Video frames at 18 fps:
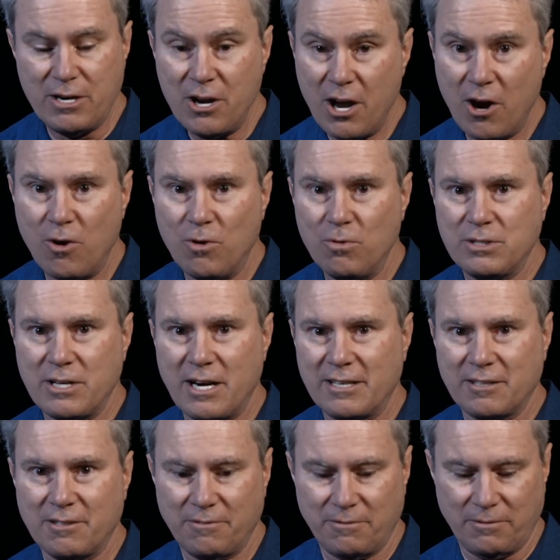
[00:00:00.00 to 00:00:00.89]
No,
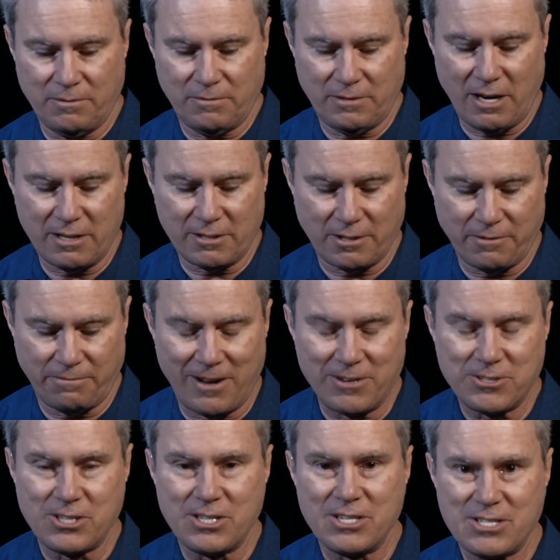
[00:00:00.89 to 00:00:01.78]
Doctor Doctor
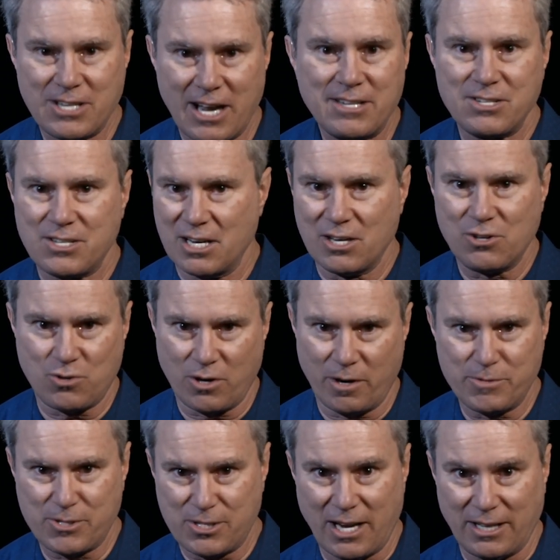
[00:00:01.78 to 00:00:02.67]
Fauci is not saying
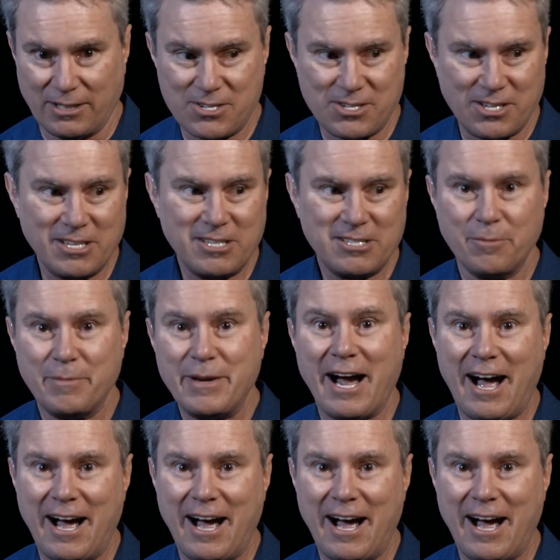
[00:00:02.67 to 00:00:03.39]
Trump's not listening to me.